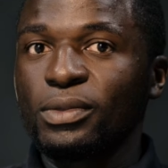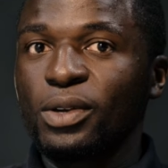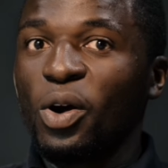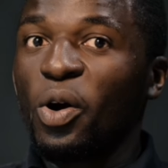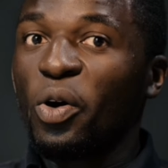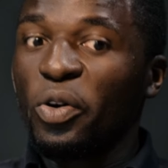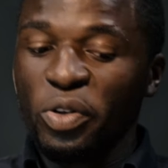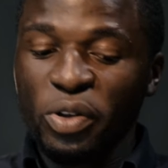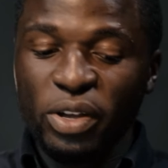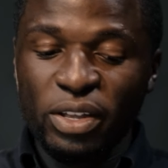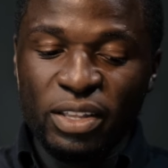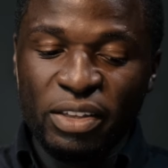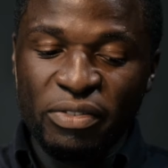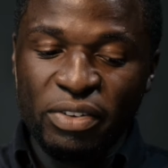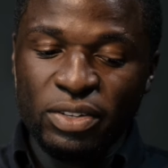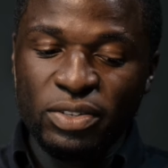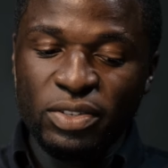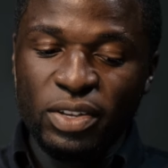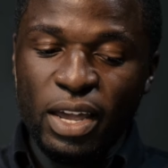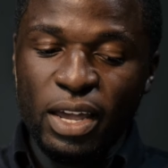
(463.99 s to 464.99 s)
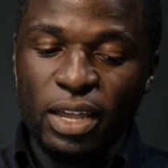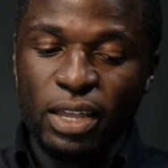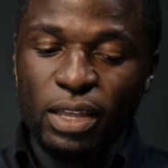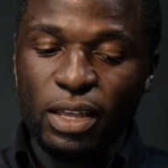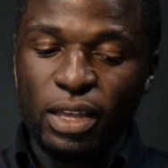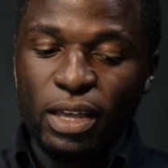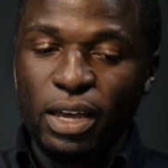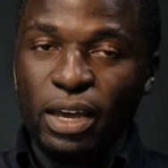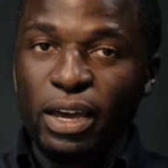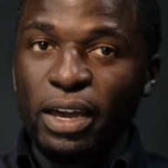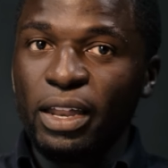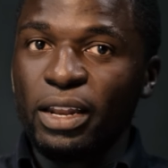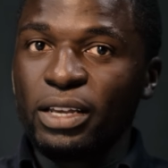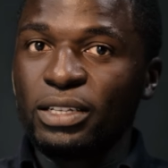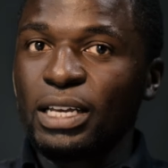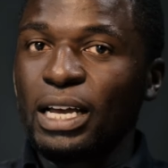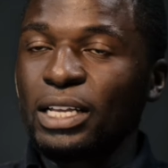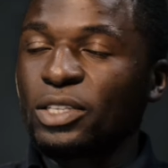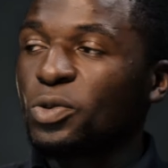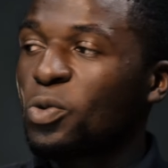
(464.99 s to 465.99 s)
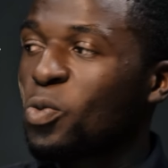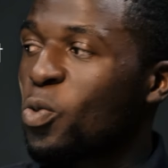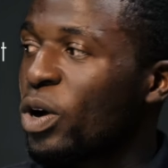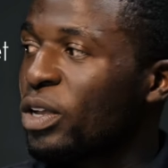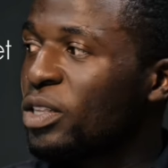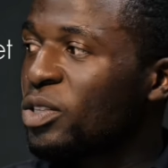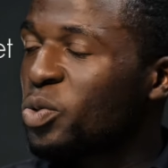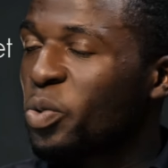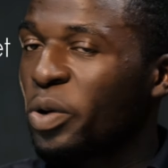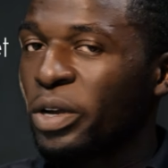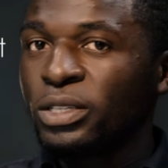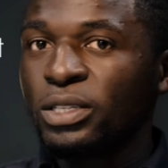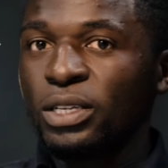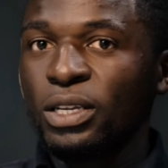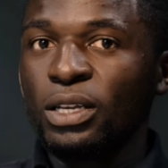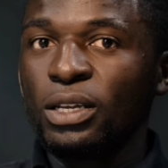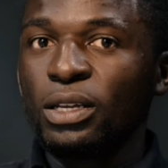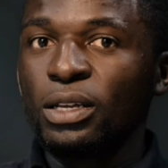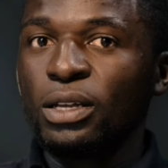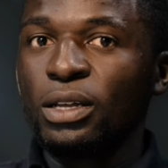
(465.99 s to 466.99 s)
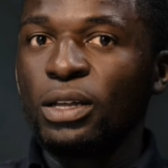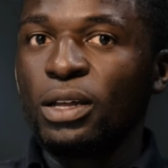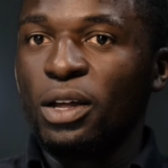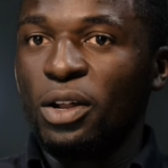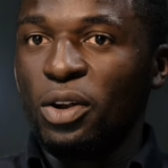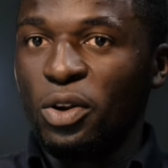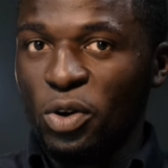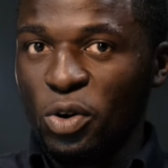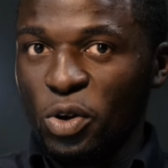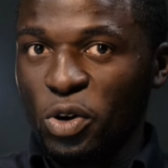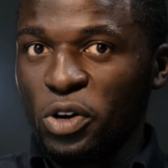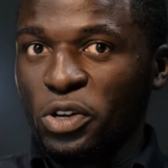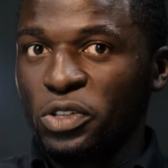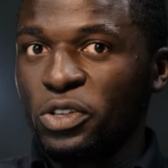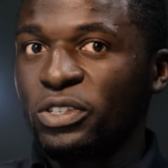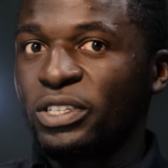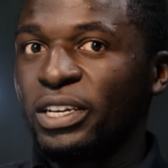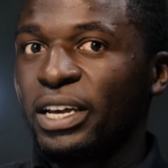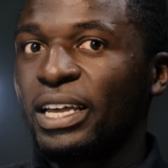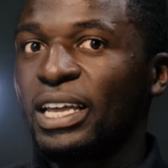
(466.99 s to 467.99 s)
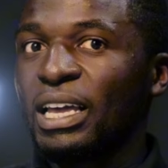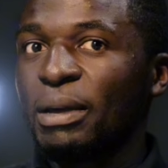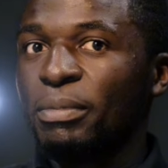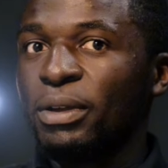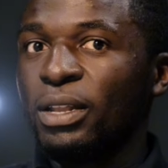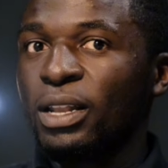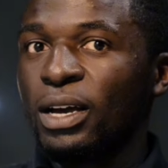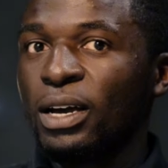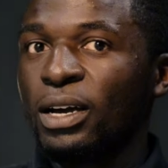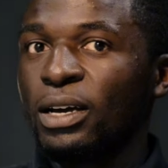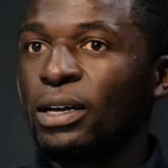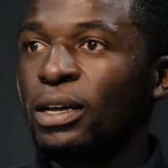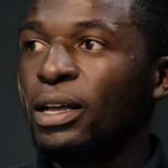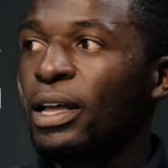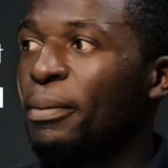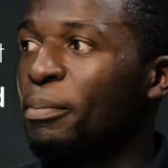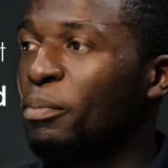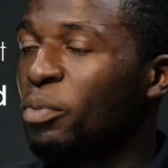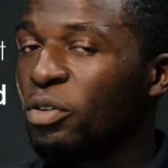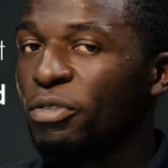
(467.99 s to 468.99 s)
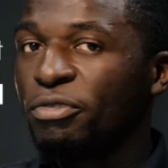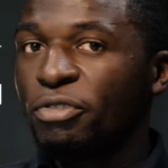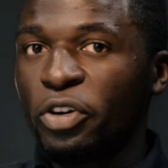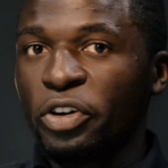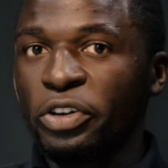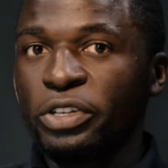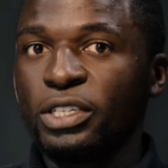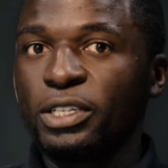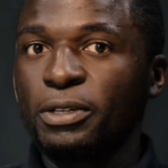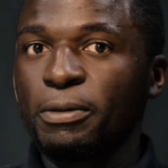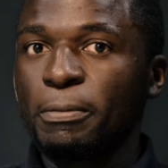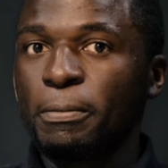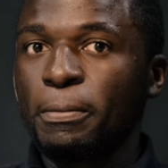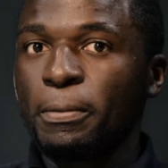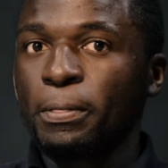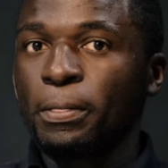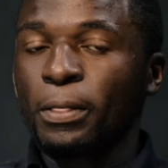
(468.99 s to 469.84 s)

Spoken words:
Or you can even say it is at 120 Laurent Désiré Kabila Boulevards.